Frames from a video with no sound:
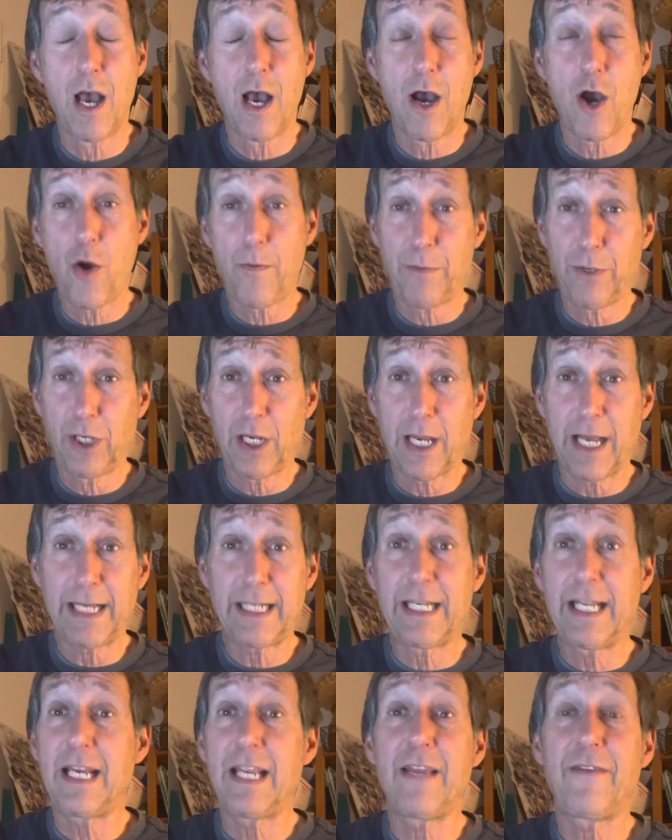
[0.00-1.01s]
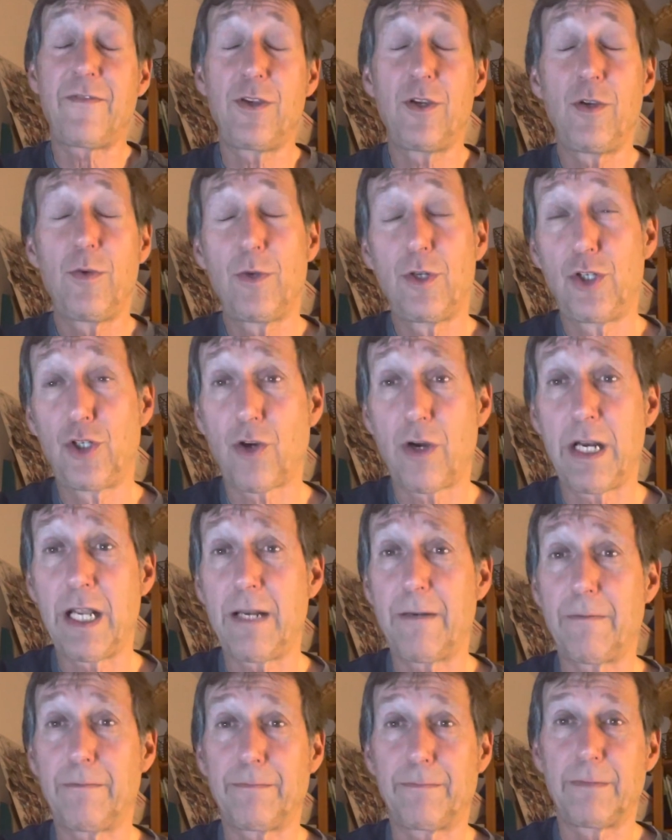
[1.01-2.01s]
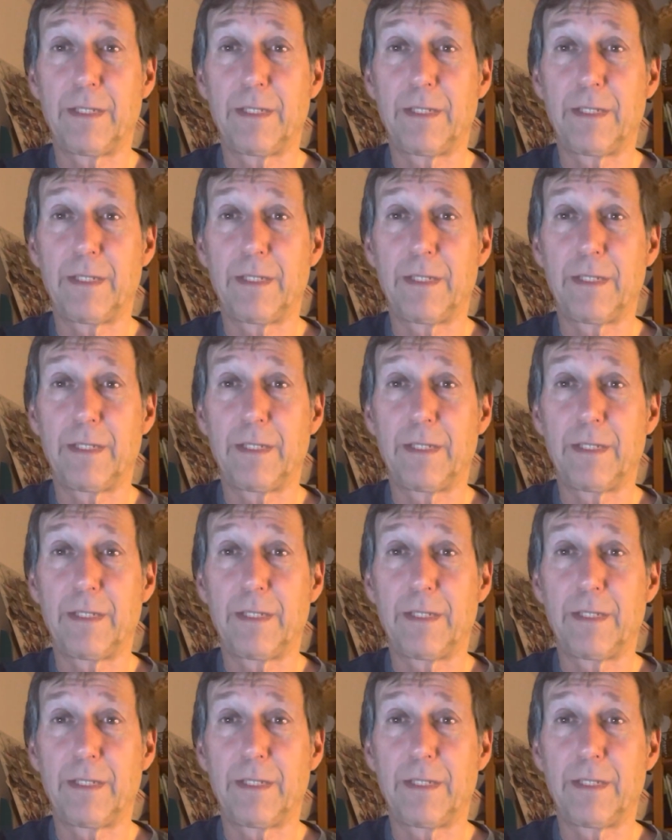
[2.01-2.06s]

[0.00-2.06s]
Hope you liked it. If you enjoyed it,